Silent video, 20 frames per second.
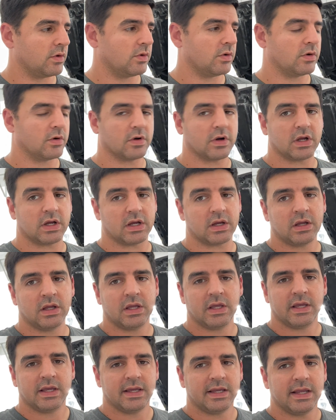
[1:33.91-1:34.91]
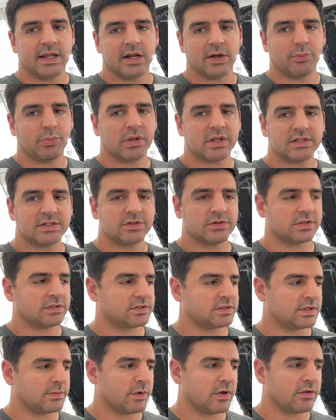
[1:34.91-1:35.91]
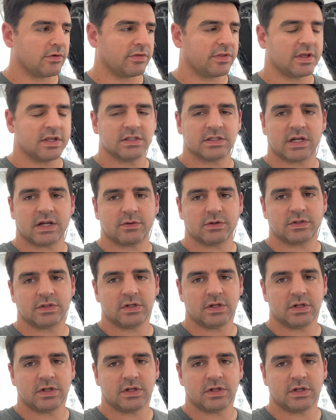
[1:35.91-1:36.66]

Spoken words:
Or plus there's some other things that I was